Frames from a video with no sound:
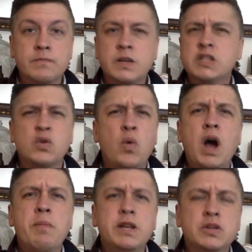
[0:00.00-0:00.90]
So why am
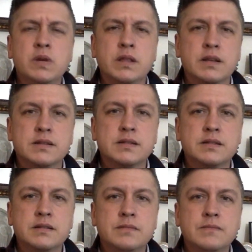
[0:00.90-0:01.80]
I doing this?
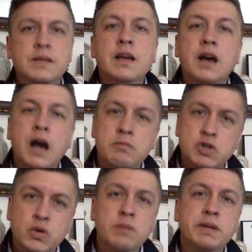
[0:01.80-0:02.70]
I'm
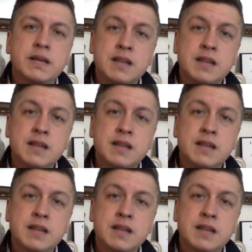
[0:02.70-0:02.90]
doing it because